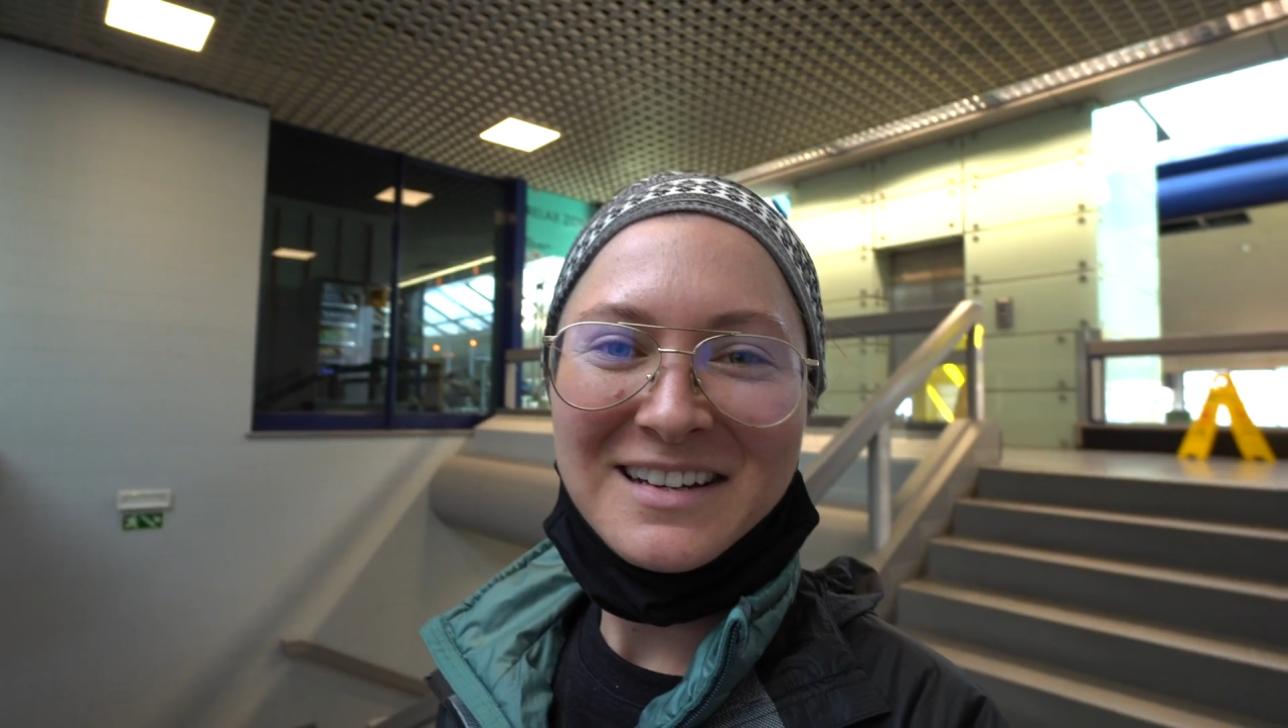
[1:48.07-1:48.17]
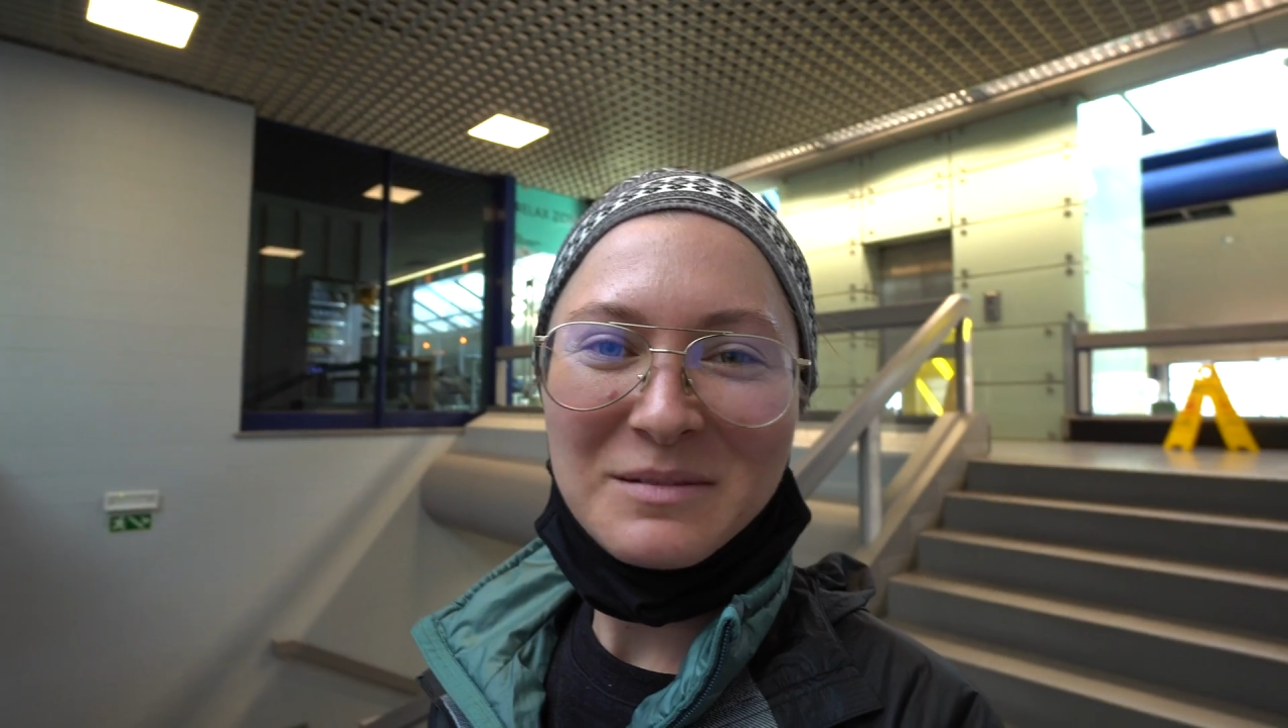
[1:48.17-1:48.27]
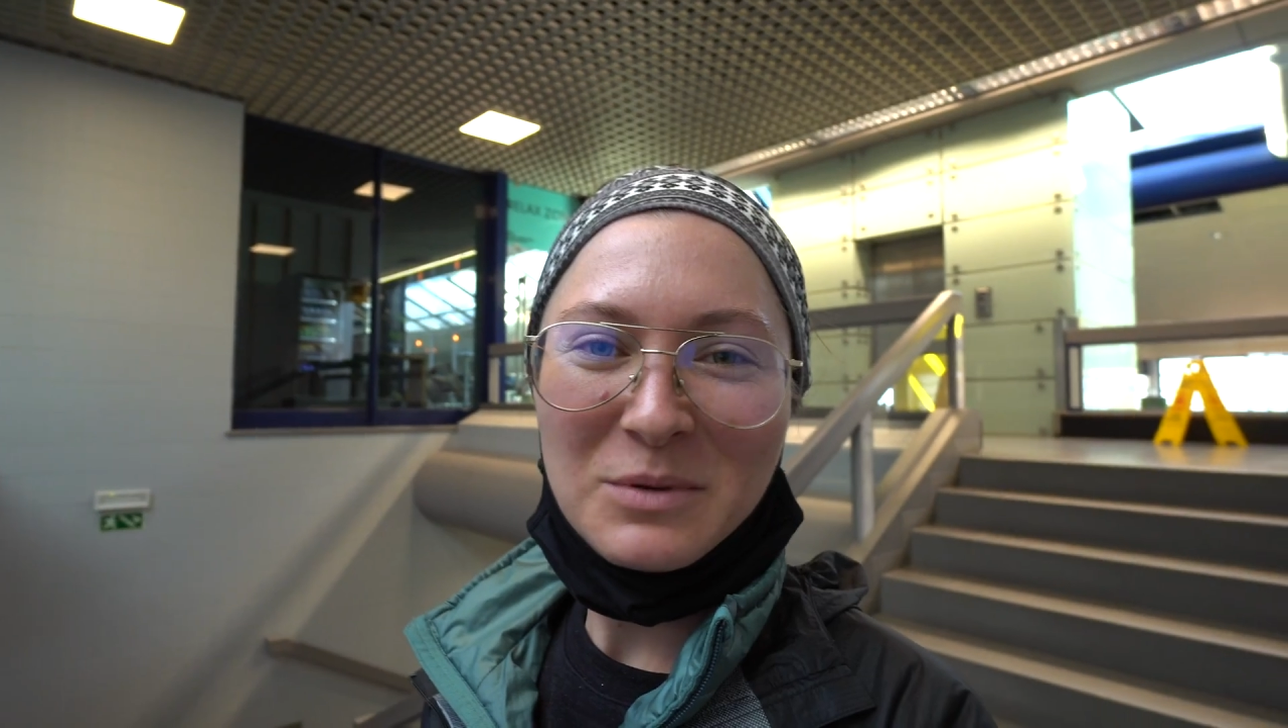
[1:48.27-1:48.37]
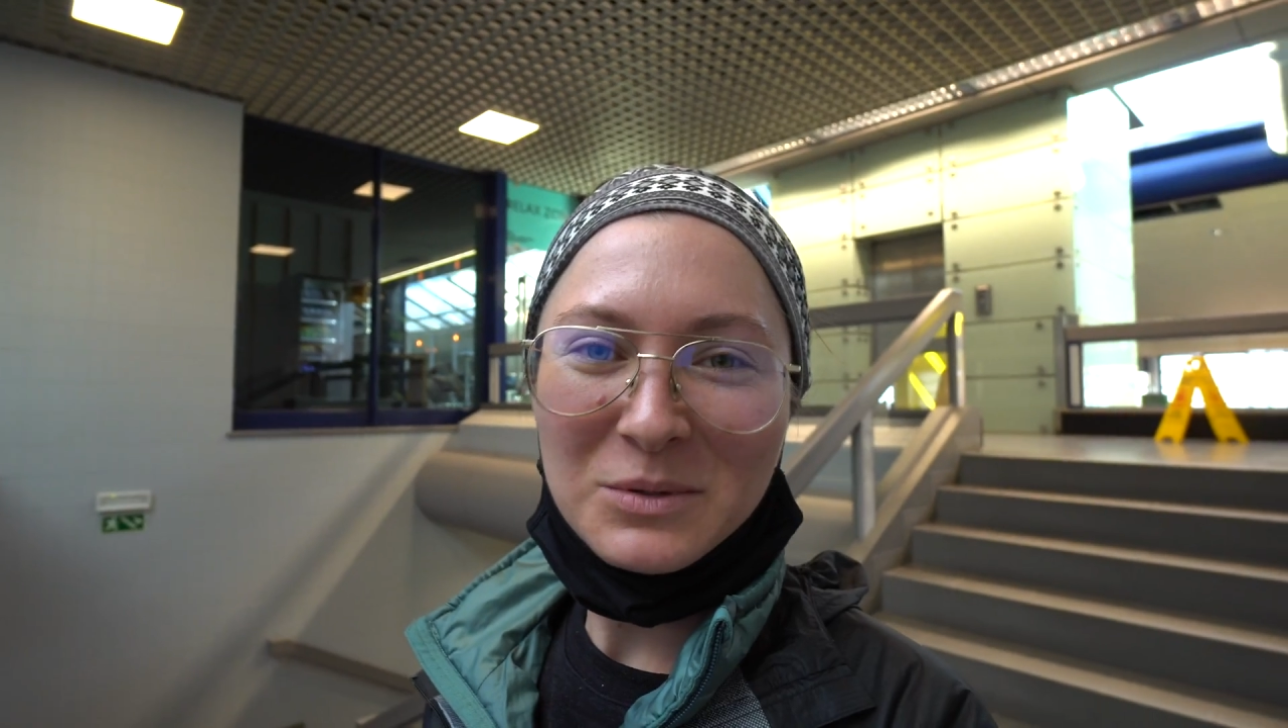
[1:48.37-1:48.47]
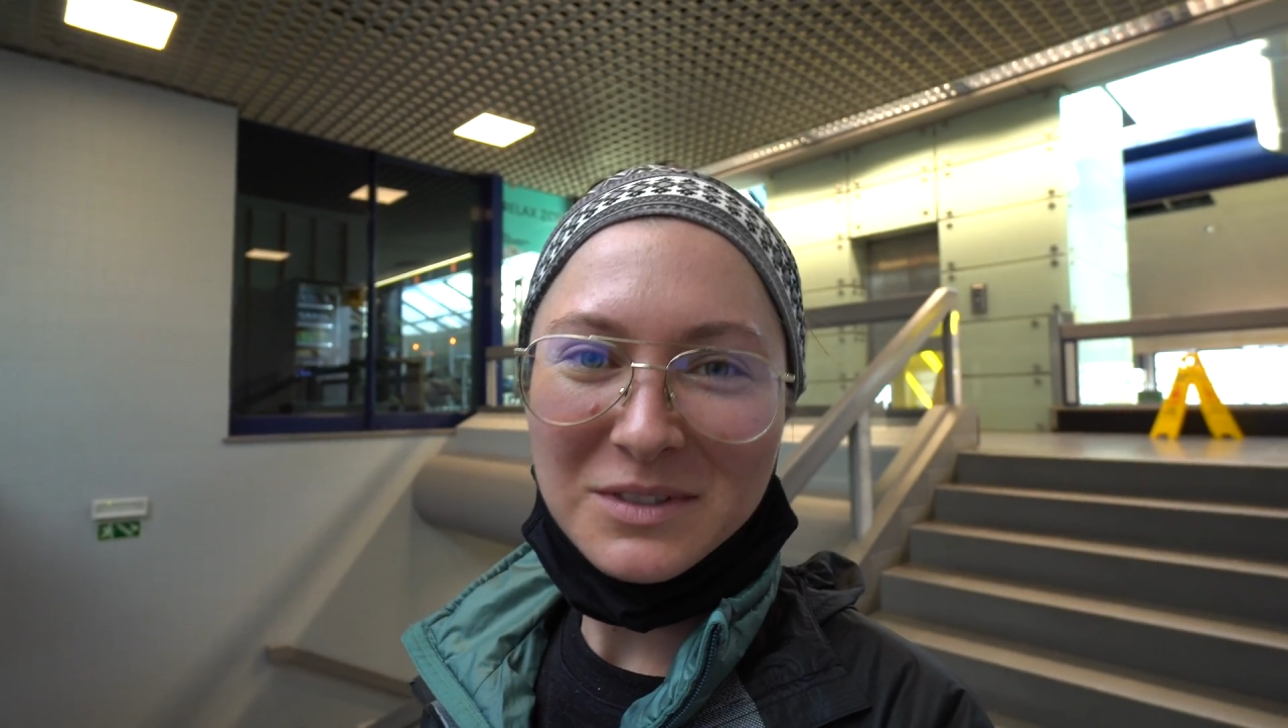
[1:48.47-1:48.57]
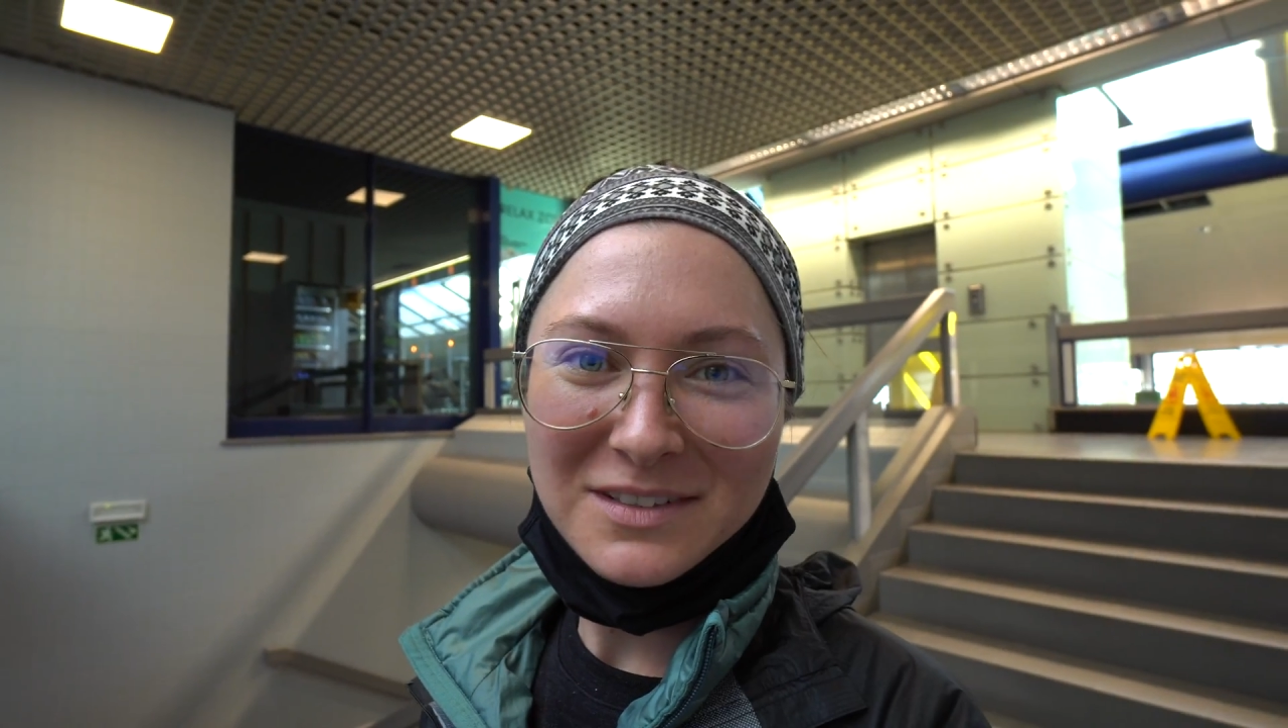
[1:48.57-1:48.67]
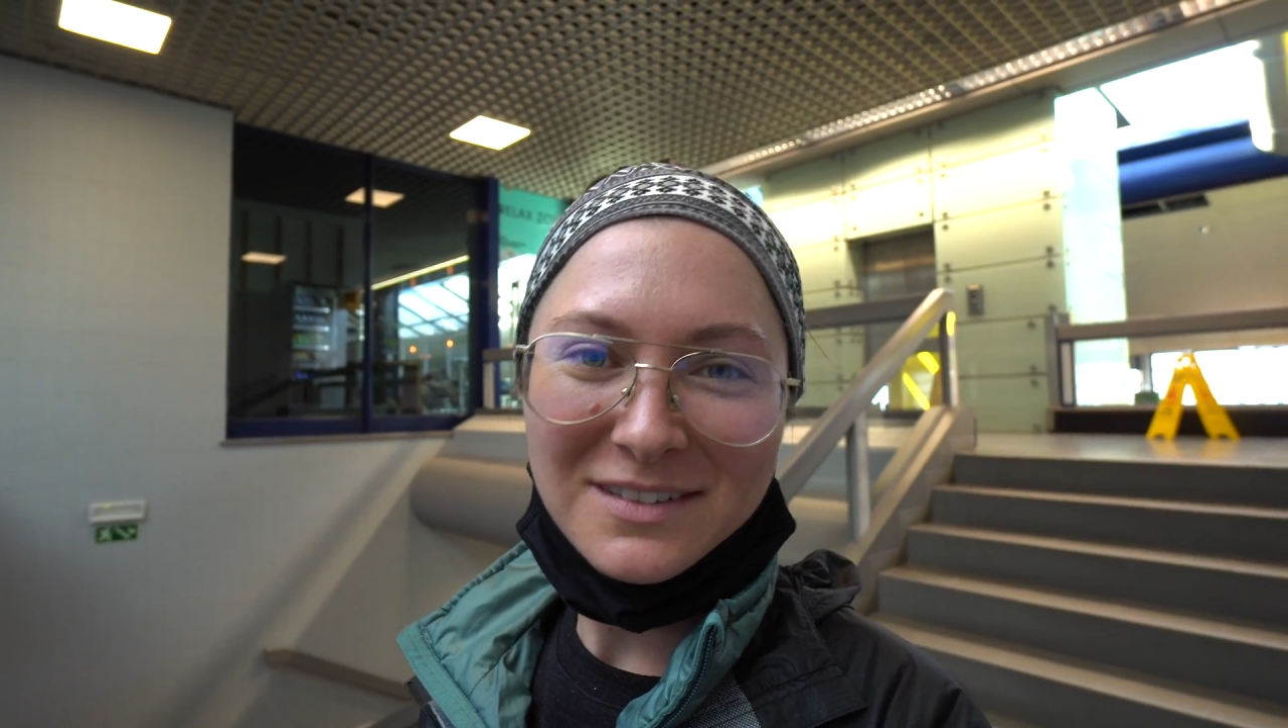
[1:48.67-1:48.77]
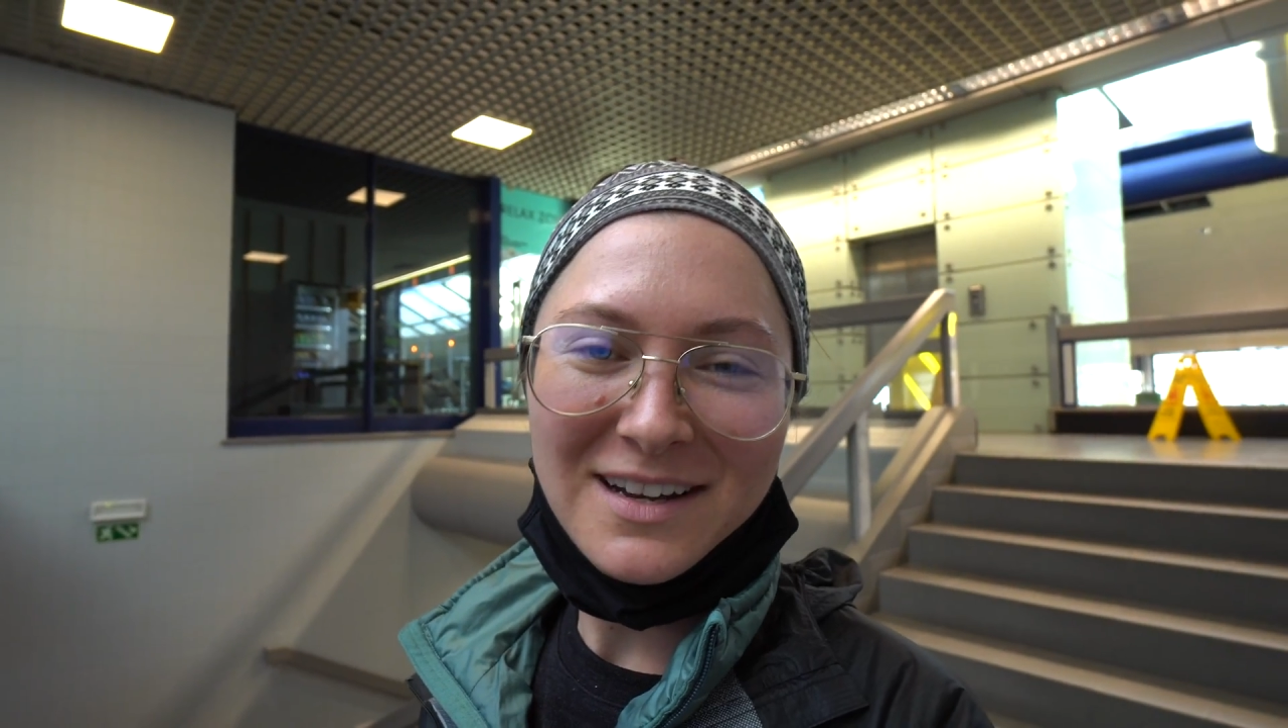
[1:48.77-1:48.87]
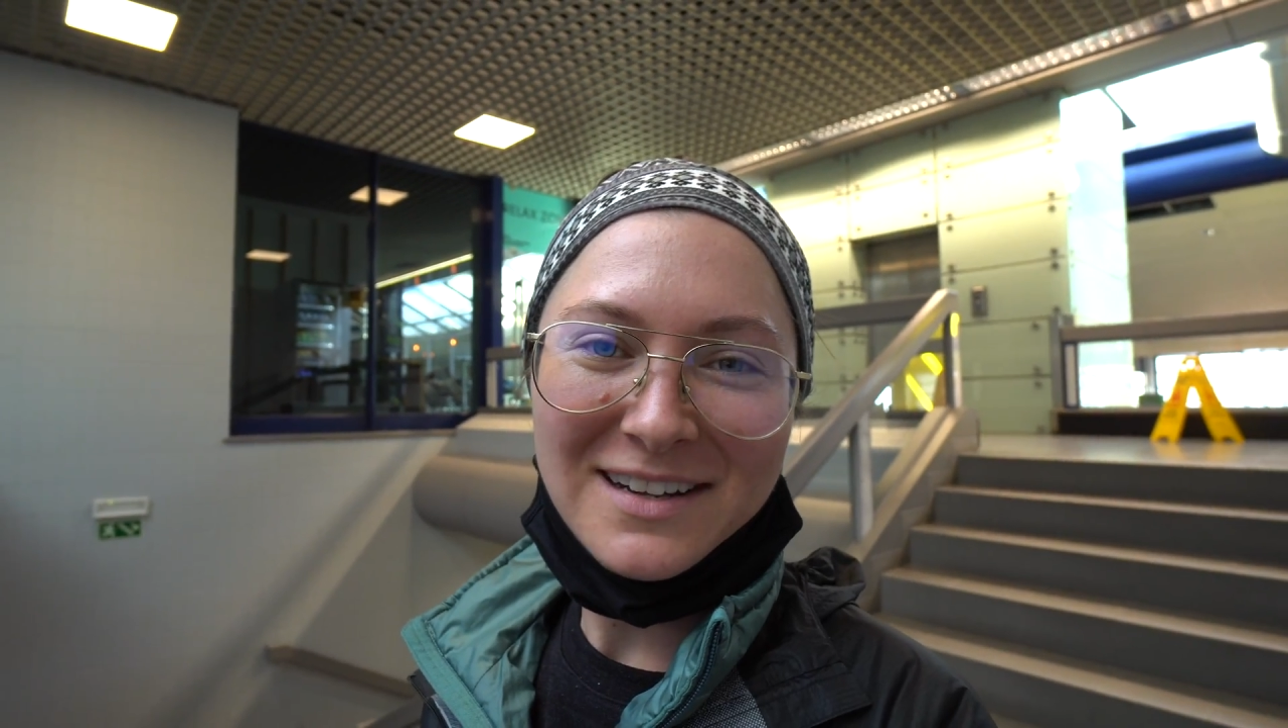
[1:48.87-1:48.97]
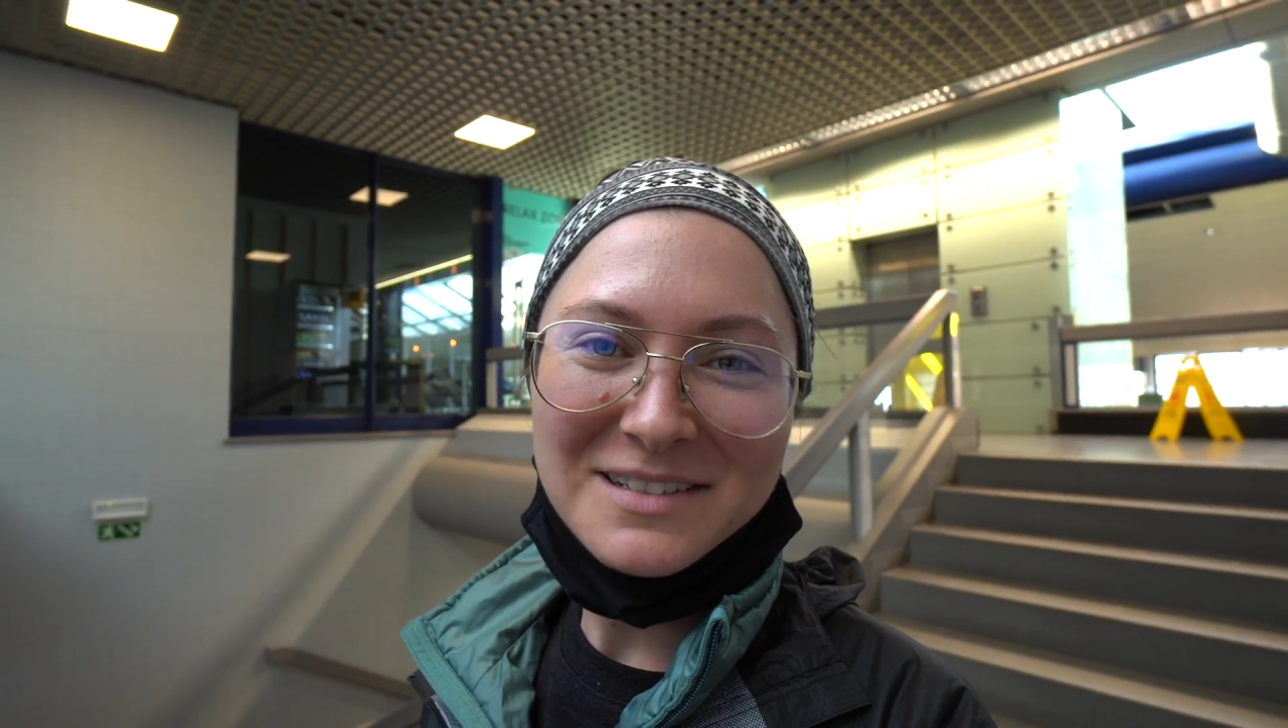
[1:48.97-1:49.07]
Ponta
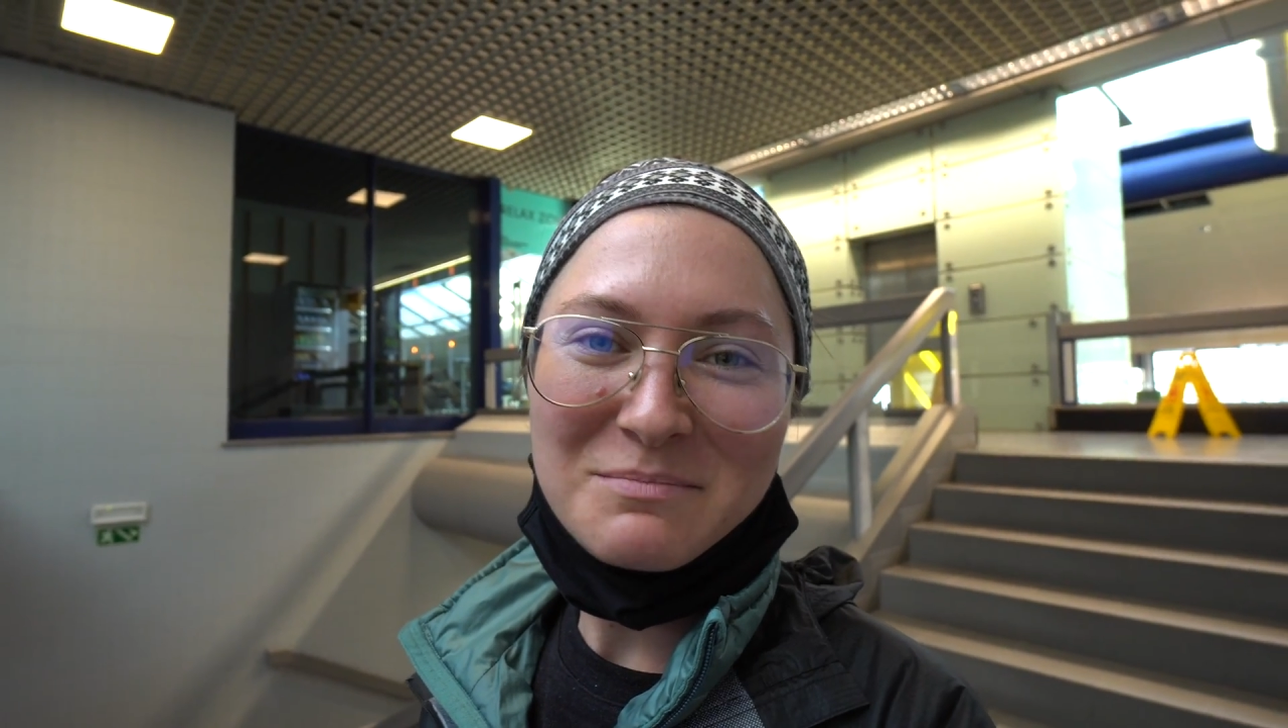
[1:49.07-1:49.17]
Delgada